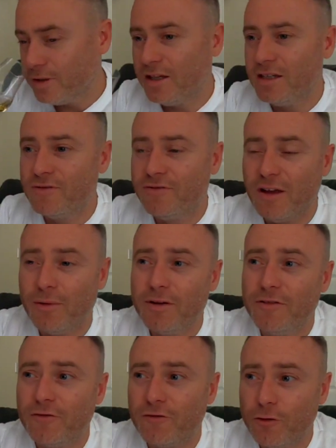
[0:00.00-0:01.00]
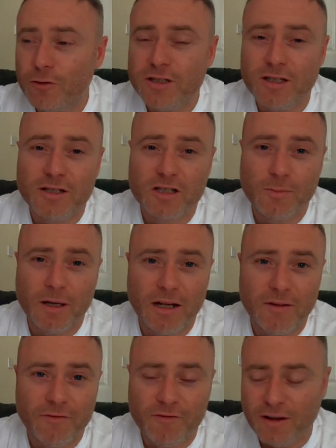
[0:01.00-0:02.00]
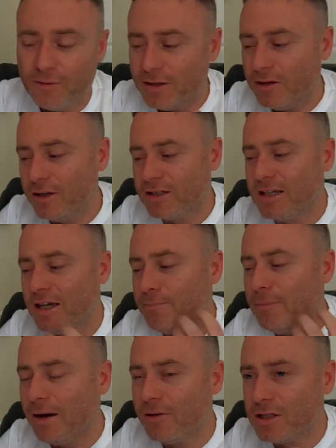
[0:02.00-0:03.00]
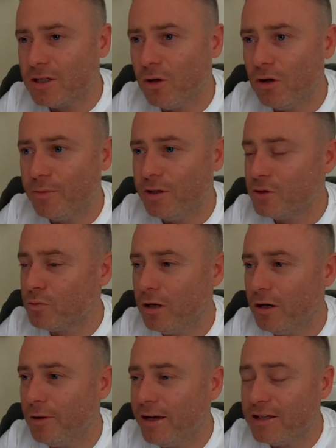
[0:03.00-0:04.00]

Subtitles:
But it is very fruity smelling, very, like I say, maritimey as well.